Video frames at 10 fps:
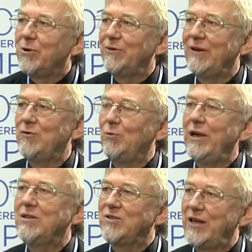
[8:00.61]
We don't have to
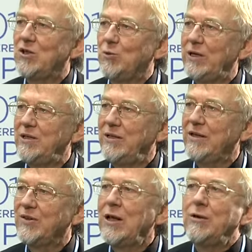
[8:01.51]
wait 10, 20 years.